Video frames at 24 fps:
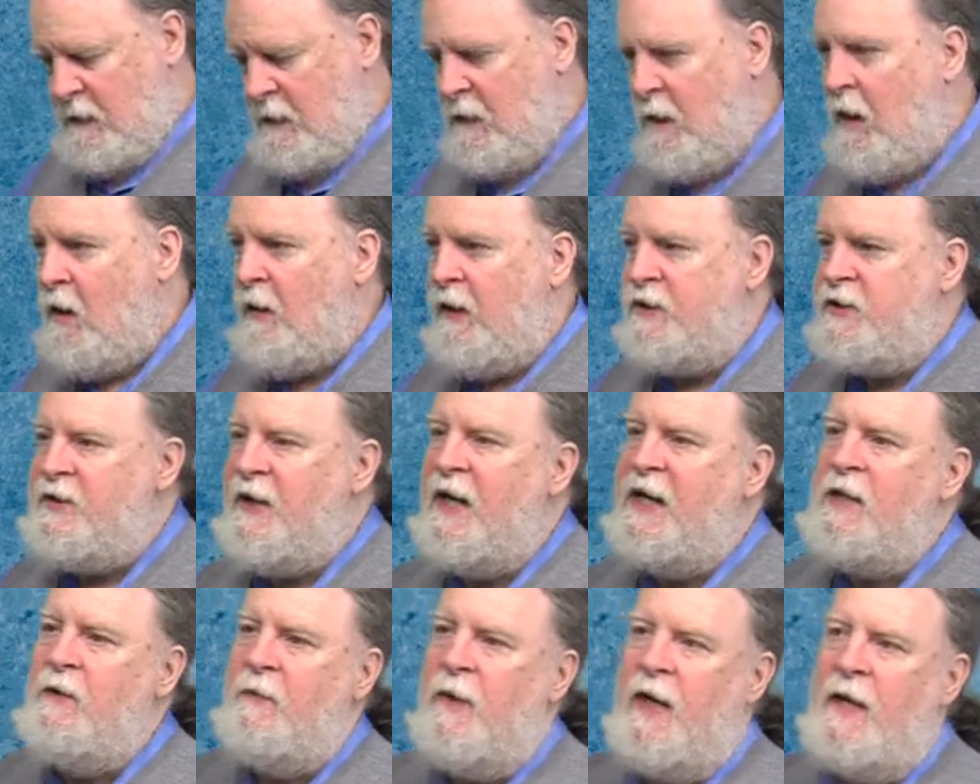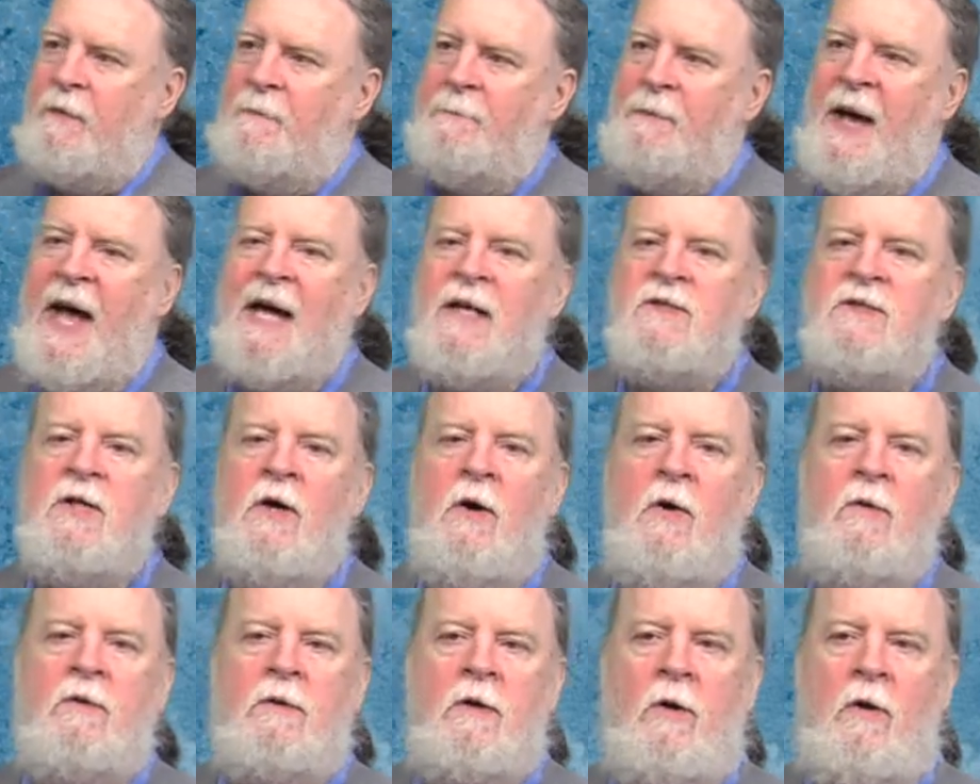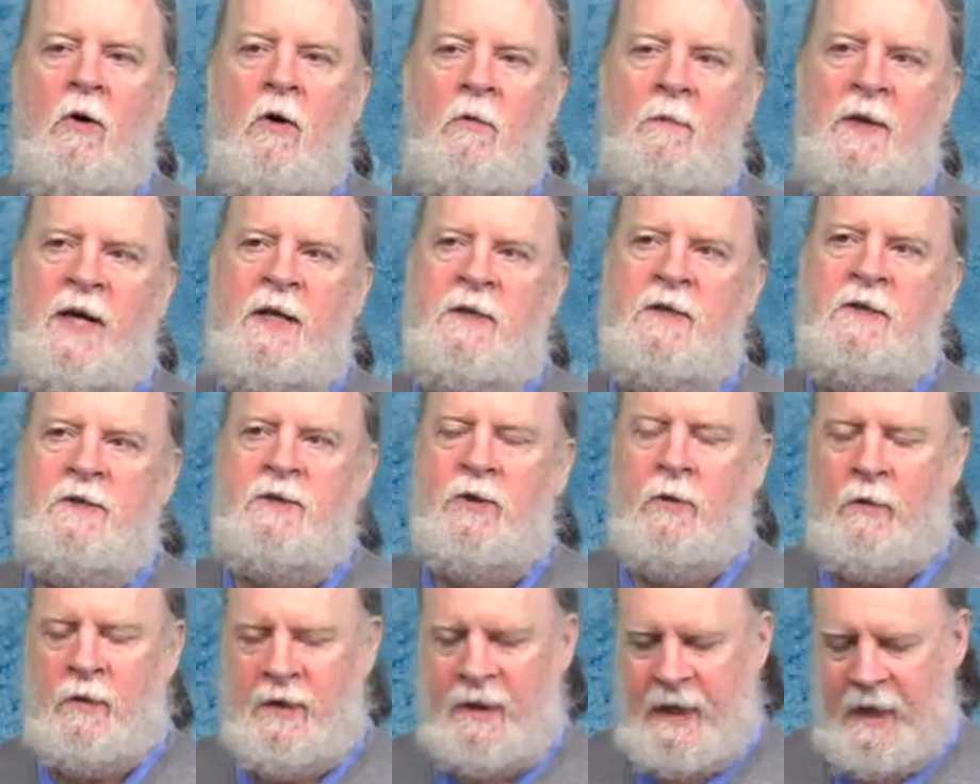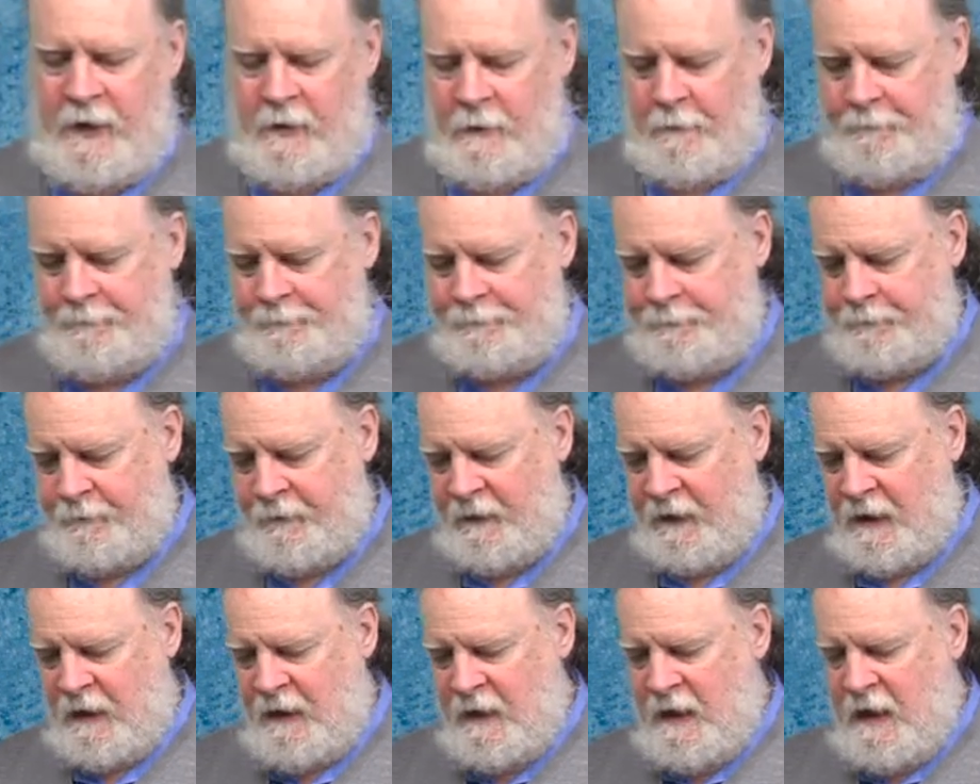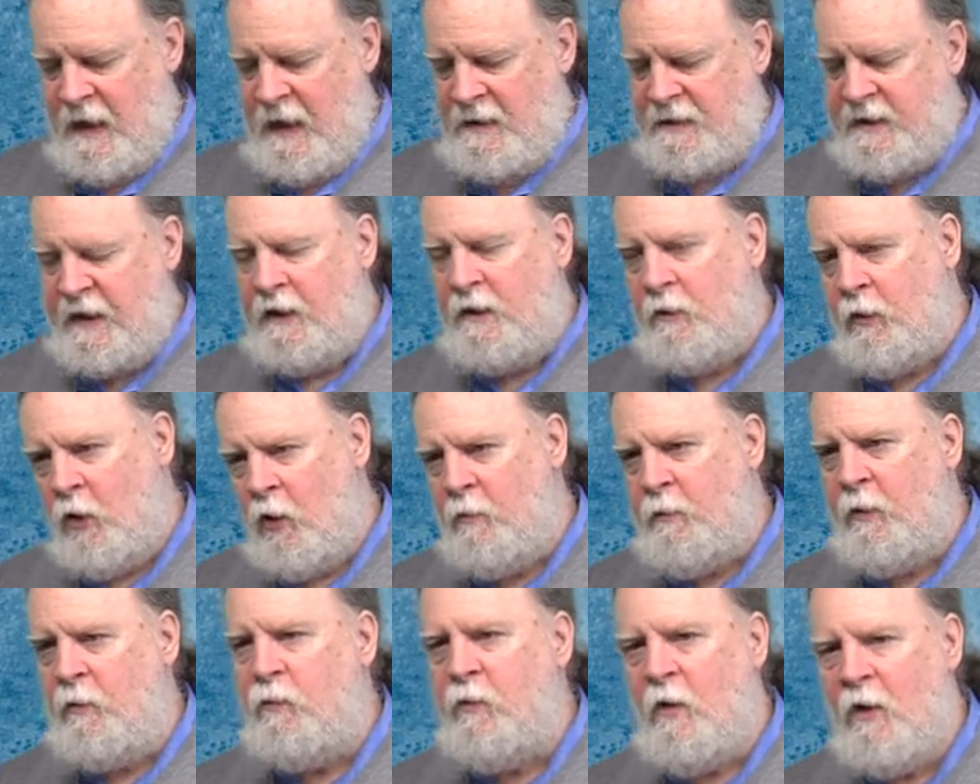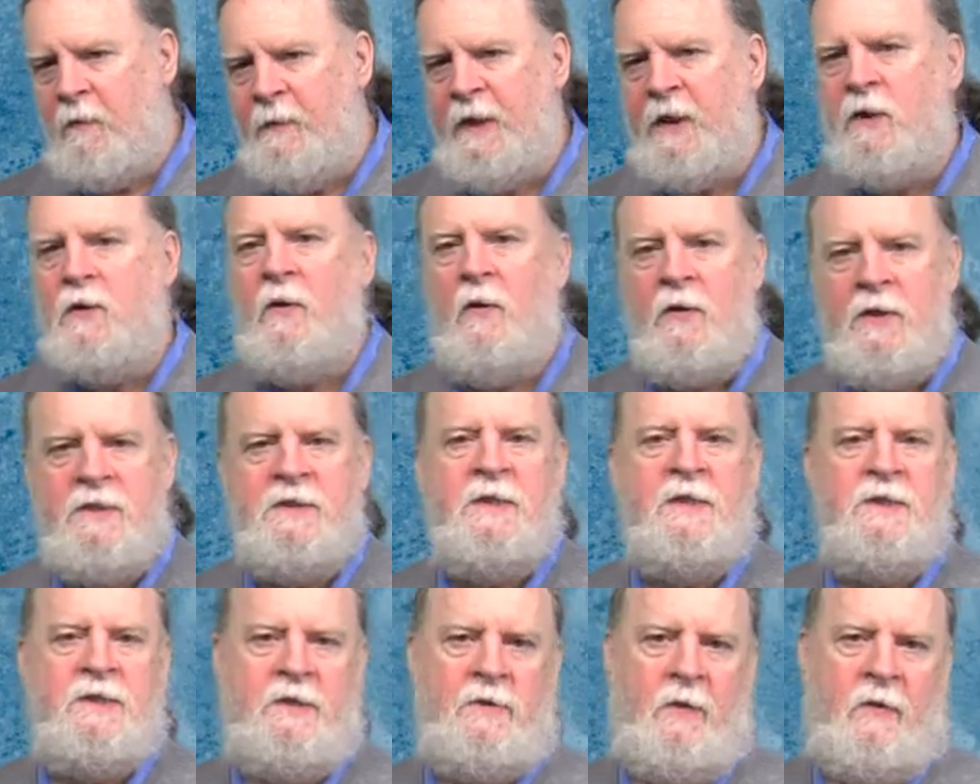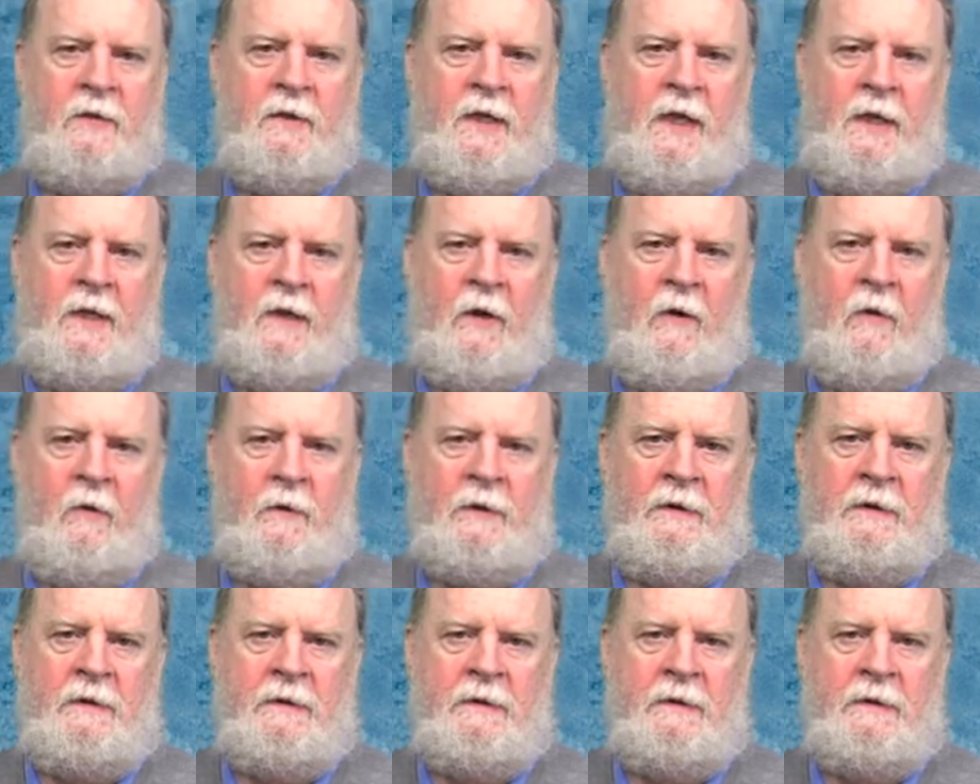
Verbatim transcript: All right, so anyway, back to Oklahoma and the tornado. Did global warming cause this tornado?